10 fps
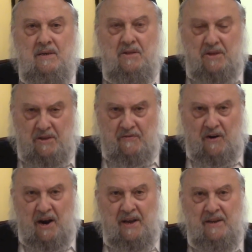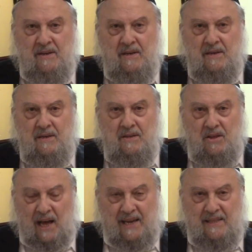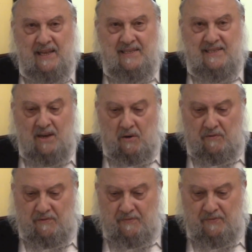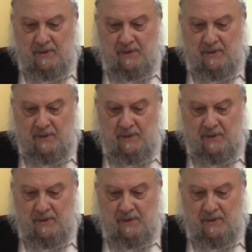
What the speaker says: the divine light itself.